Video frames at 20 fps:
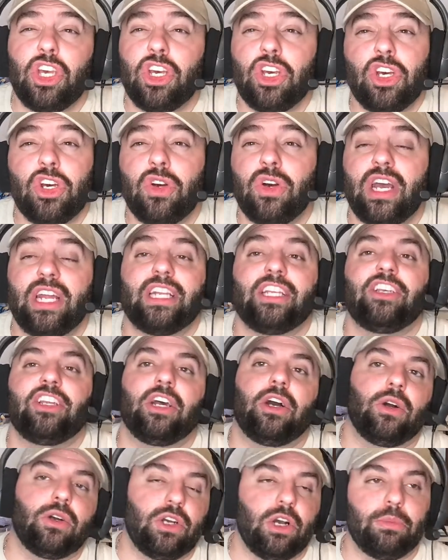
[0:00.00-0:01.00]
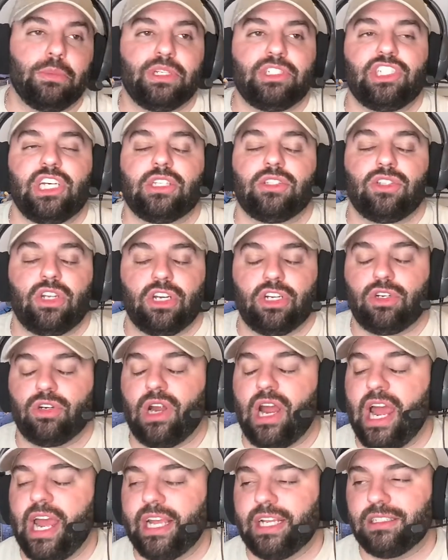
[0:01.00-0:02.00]
cute. And you know, Gomi-chan started
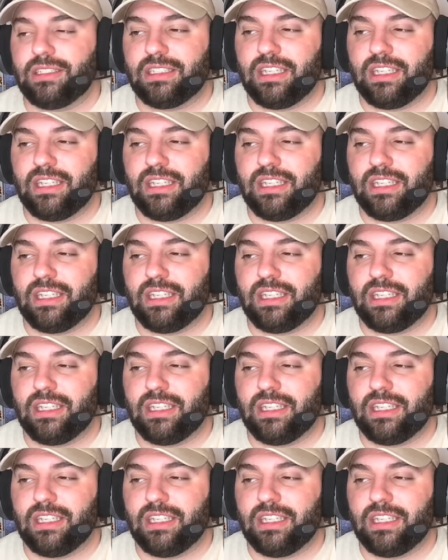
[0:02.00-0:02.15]
crying